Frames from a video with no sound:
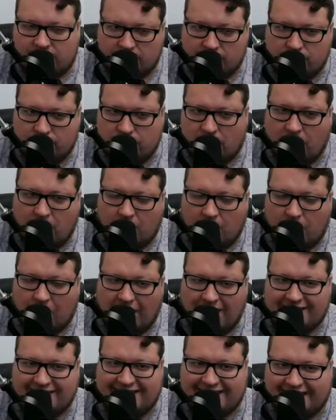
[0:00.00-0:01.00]
you don't
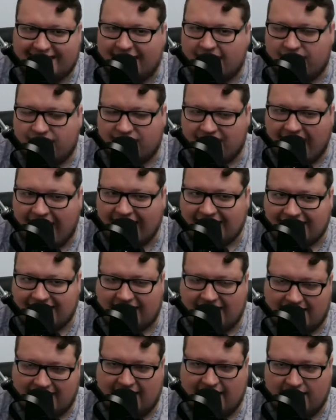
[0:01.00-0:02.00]
want to get
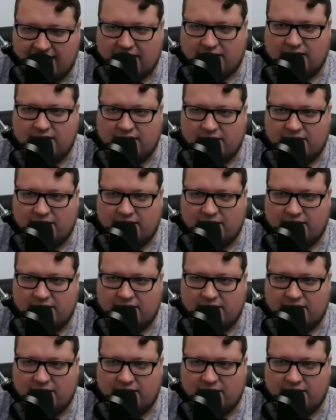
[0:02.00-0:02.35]
vaccinated.